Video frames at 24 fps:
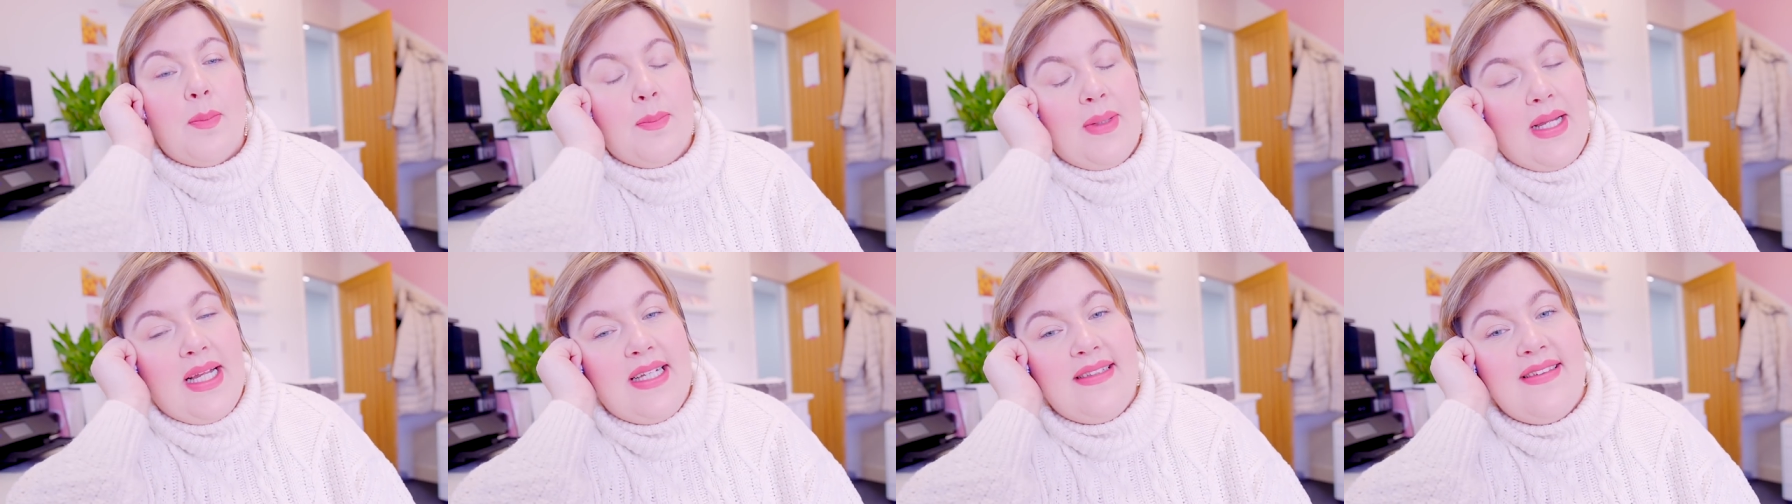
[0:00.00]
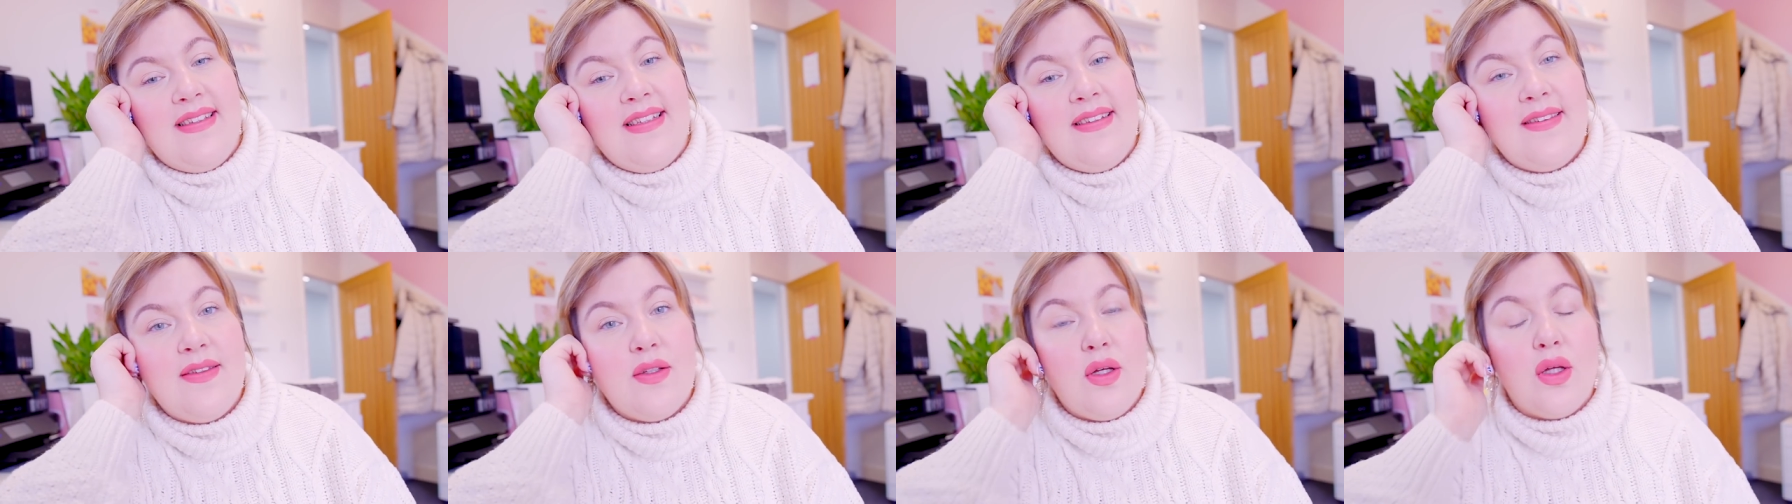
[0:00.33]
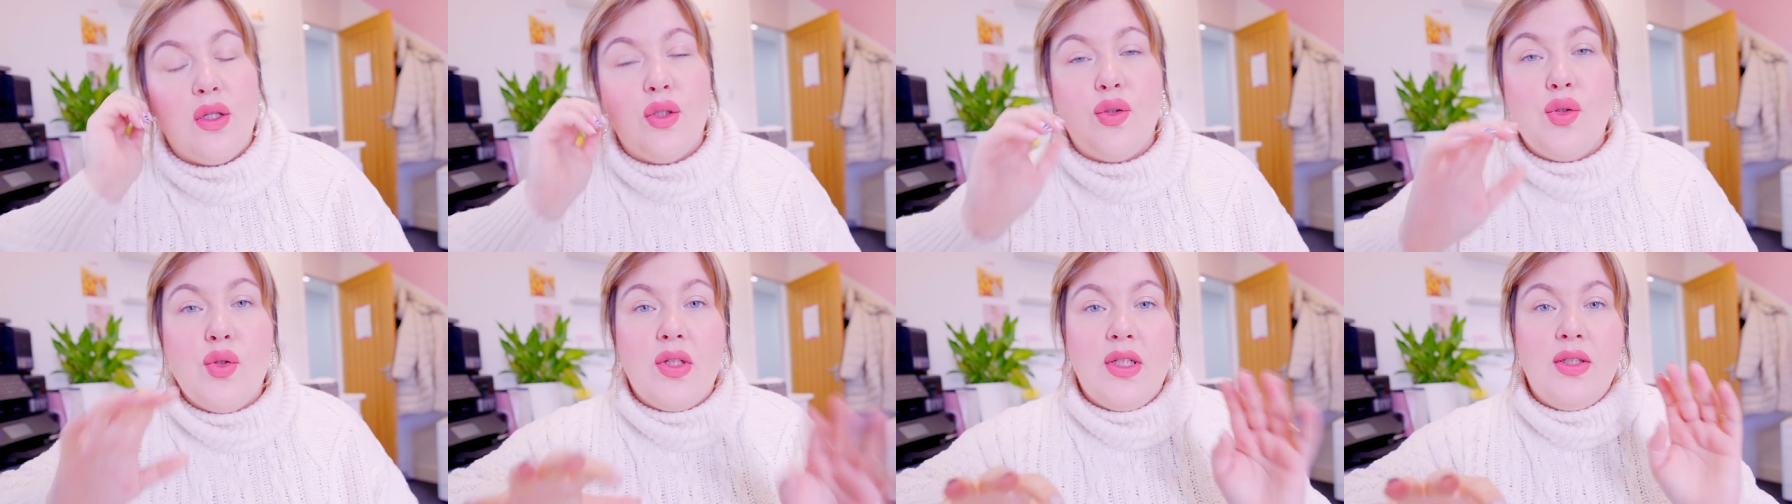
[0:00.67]
on my Etsy
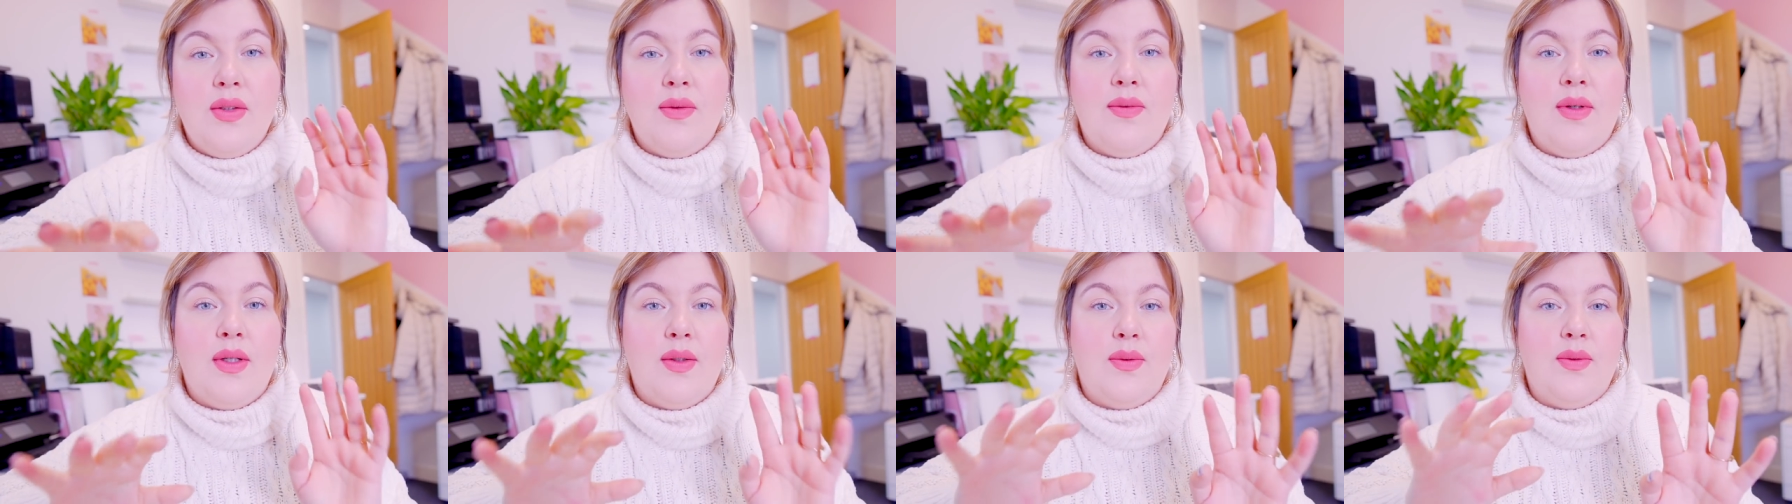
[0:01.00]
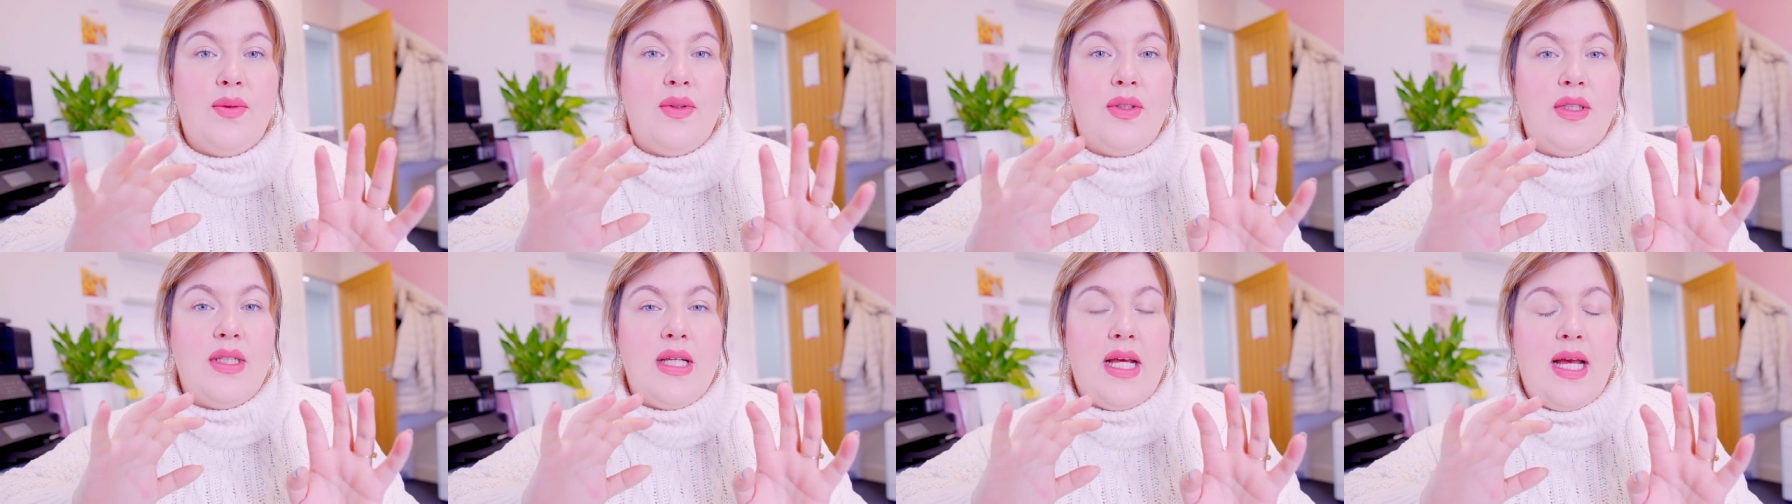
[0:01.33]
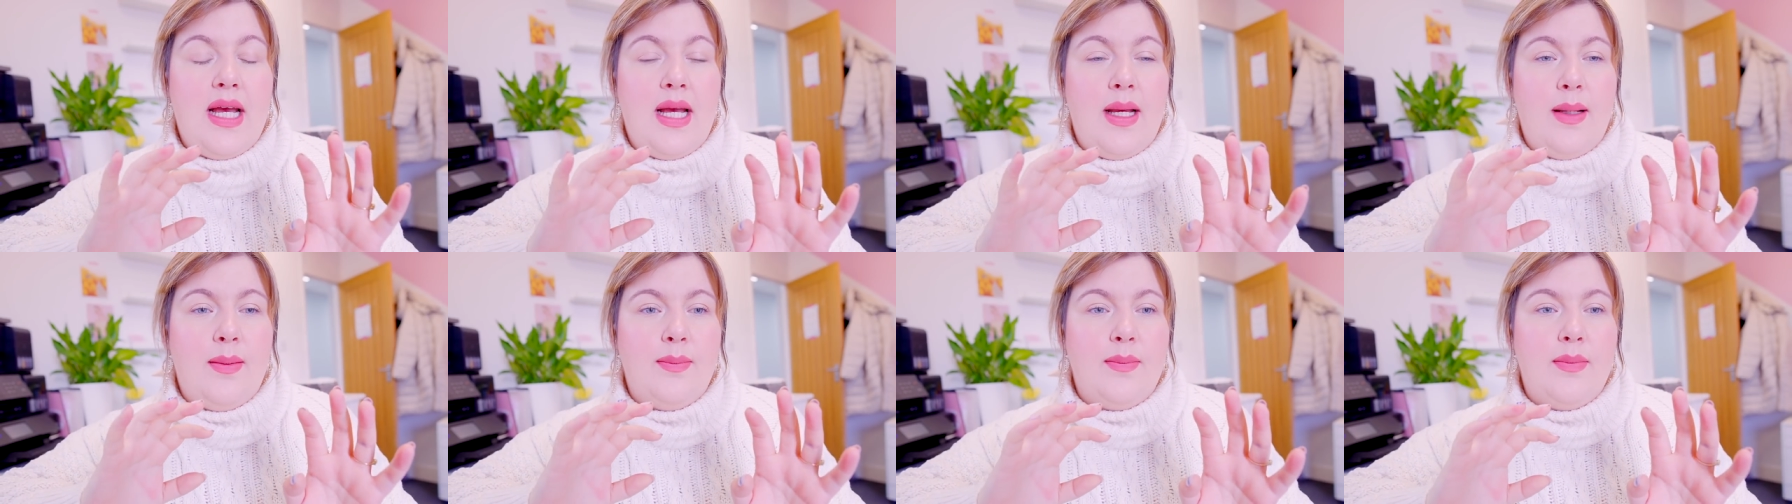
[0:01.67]
so there's only around
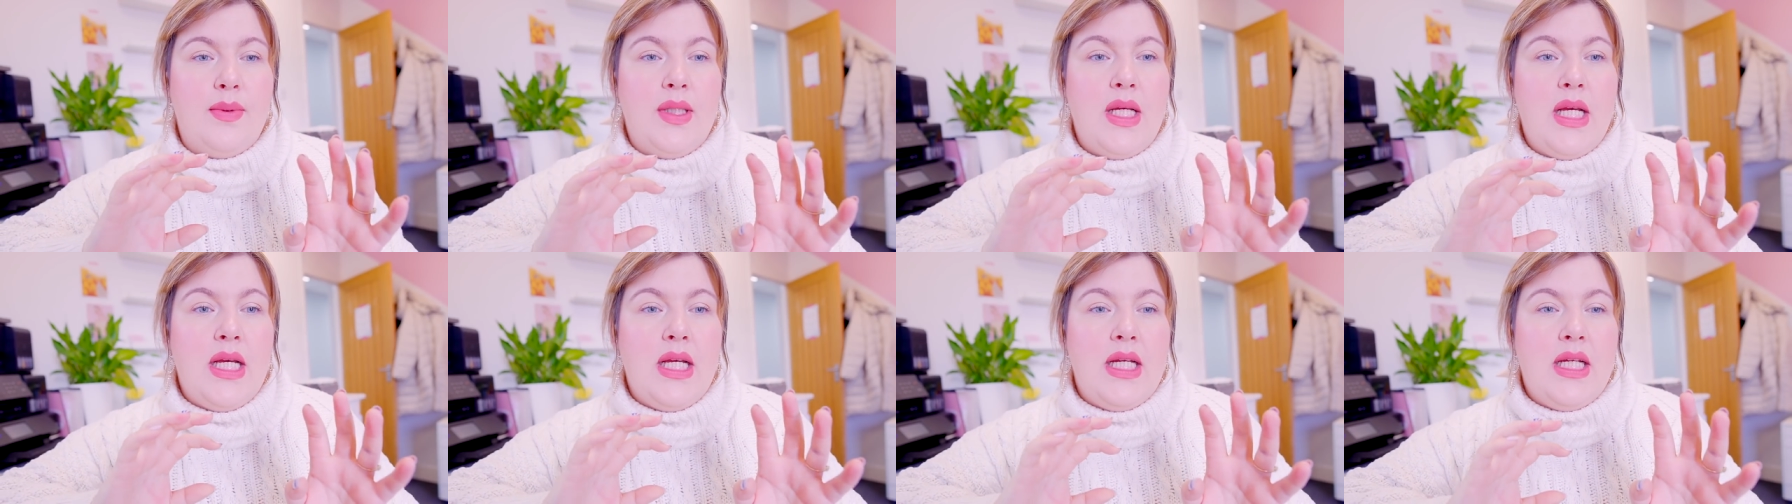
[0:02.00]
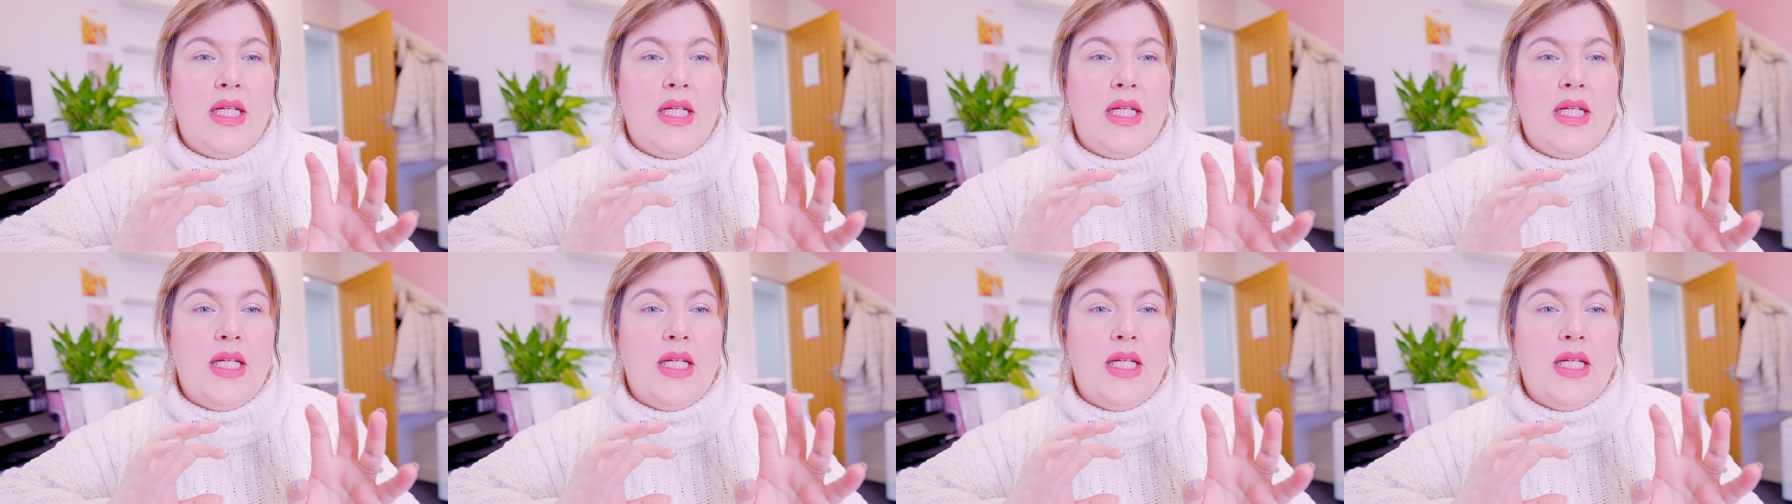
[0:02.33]
um,